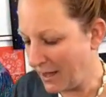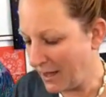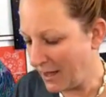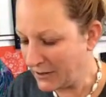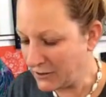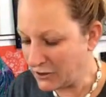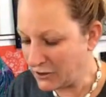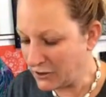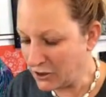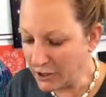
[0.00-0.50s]

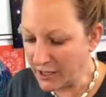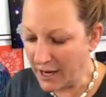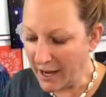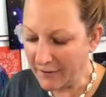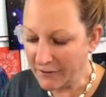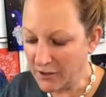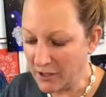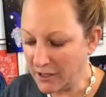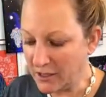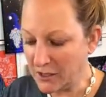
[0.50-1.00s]
And so you're going to have
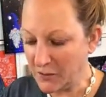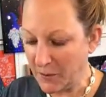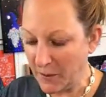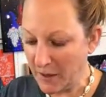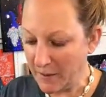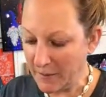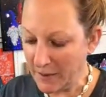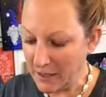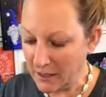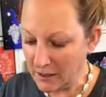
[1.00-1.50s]
to
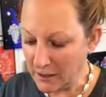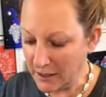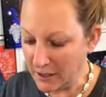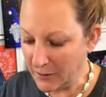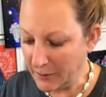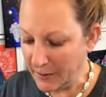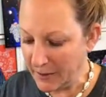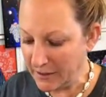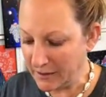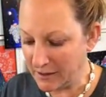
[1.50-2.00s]
experiment a little
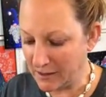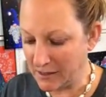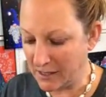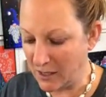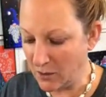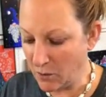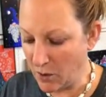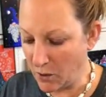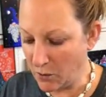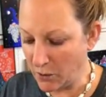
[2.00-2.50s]
bit to see
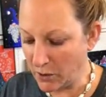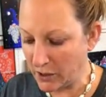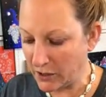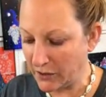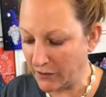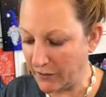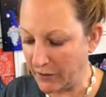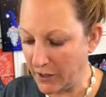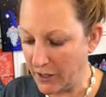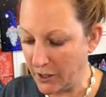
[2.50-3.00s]
what works
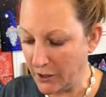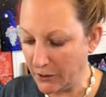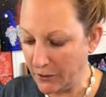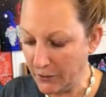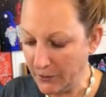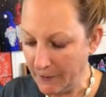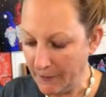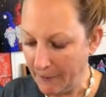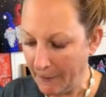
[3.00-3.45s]
for you.